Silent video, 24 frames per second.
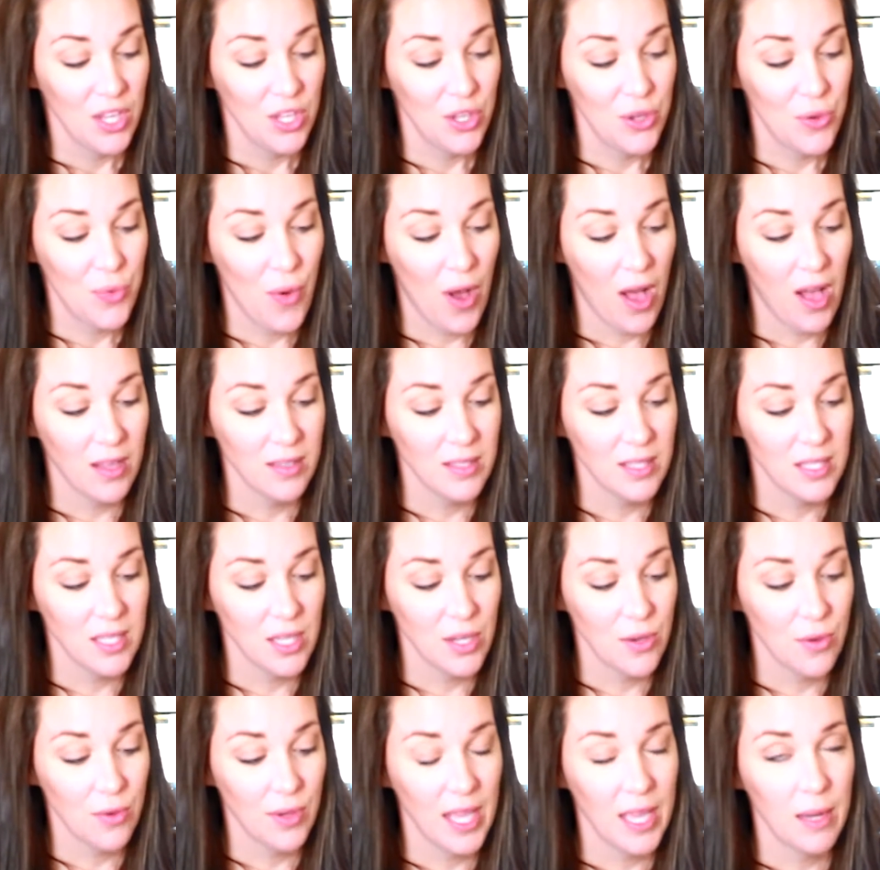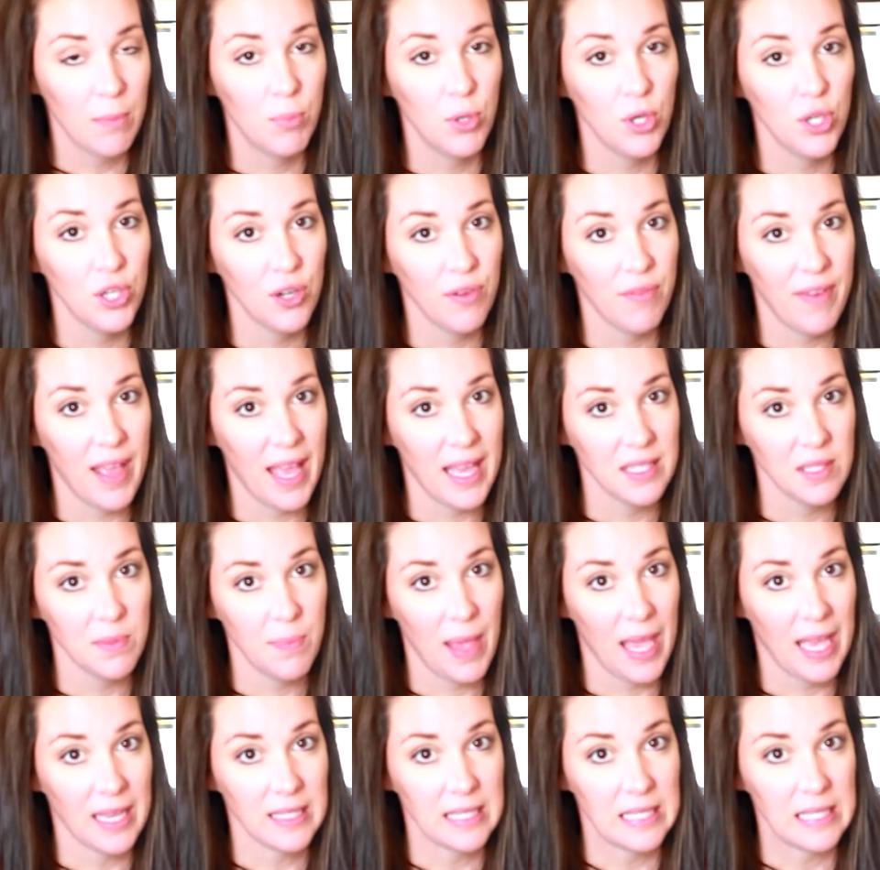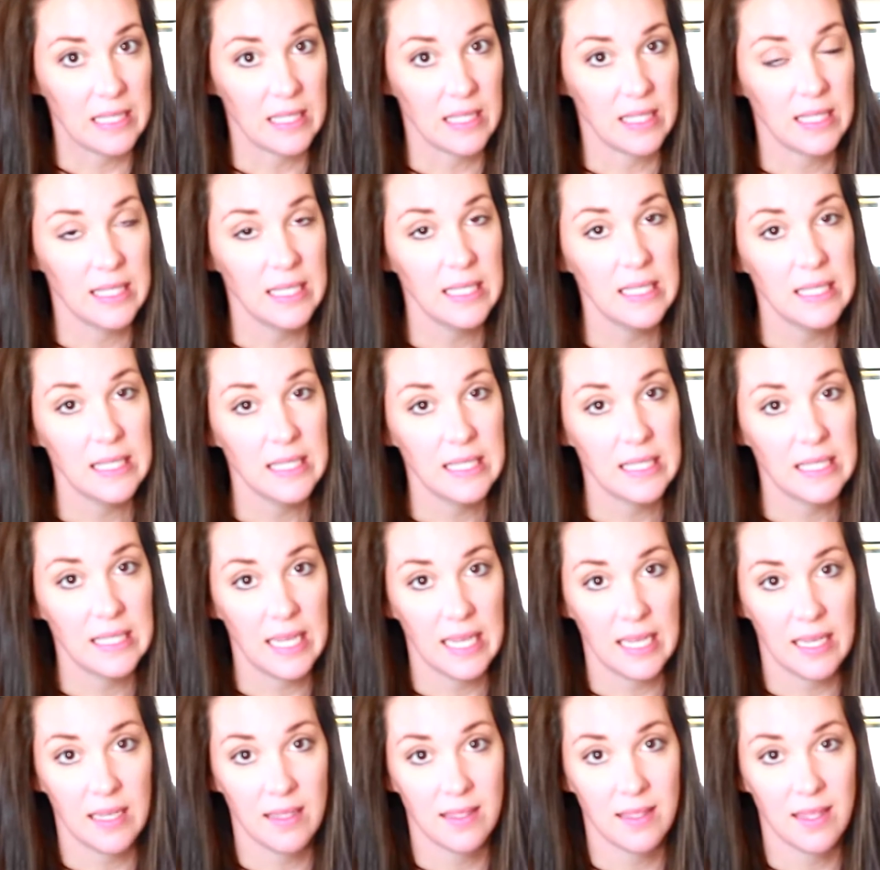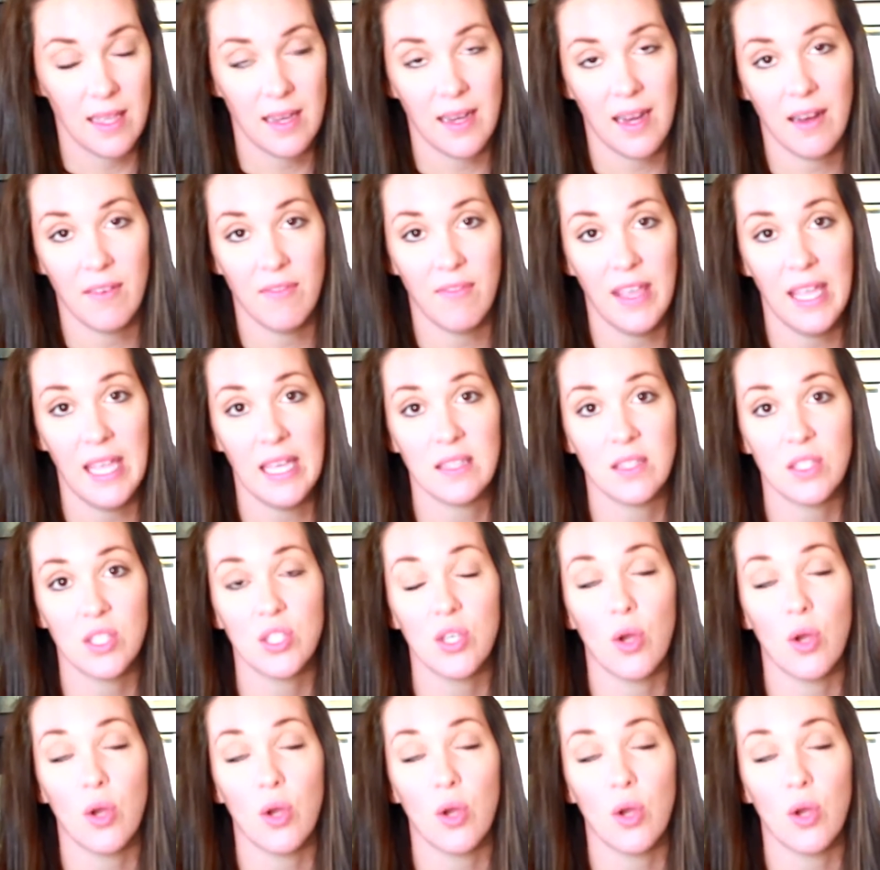You also can book your fast passes 60 days in advance.